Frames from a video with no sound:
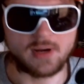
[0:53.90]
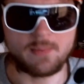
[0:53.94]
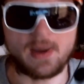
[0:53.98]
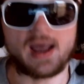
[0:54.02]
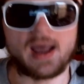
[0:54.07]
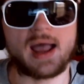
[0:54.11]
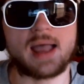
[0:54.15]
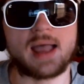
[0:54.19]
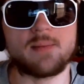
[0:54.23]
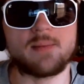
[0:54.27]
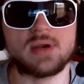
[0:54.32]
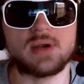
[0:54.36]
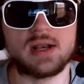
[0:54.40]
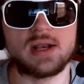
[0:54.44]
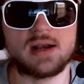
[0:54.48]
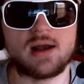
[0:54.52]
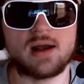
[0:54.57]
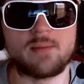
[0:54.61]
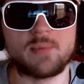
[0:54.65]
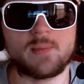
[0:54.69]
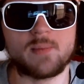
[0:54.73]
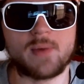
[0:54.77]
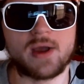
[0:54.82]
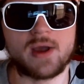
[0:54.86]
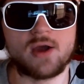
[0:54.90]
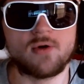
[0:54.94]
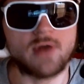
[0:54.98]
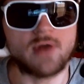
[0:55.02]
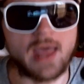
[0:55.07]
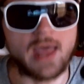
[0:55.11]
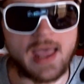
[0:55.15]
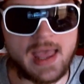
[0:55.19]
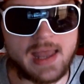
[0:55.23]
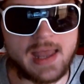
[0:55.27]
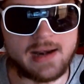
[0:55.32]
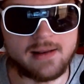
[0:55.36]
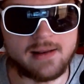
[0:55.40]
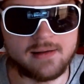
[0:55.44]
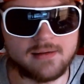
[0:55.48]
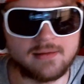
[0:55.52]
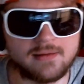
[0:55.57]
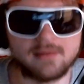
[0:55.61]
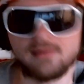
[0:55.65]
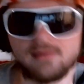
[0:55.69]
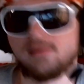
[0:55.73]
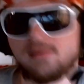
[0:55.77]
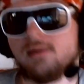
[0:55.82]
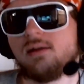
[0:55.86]
by hyping it up in my own head,
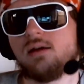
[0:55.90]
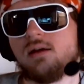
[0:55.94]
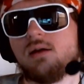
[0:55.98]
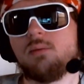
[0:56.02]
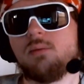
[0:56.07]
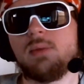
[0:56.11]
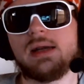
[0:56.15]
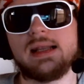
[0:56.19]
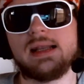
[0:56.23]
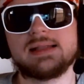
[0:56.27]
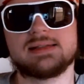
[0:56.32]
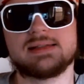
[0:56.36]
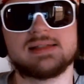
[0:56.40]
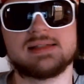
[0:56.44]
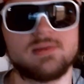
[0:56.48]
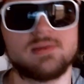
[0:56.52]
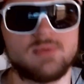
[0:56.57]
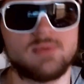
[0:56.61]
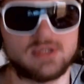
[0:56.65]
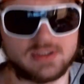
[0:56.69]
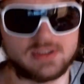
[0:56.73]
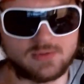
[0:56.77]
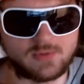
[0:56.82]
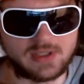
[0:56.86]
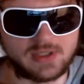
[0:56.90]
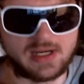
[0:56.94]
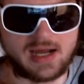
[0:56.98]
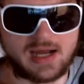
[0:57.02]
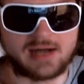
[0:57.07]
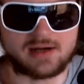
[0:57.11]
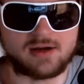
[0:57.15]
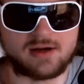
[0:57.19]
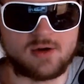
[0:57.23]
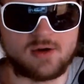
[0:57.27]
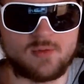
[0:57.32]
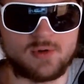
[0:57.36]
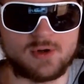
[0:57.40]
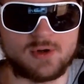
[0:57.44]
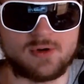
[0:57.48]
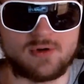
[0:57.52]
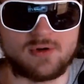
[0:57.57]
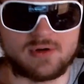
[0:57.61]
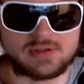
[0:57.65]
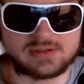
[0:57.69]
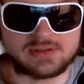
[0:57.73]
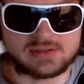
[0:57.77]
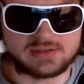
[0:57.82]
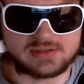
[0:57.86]
but let's see what we got going
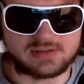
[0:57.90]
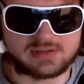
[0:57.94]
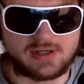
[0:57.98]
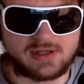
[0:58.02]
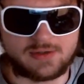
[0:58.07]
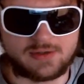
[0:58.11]
on. So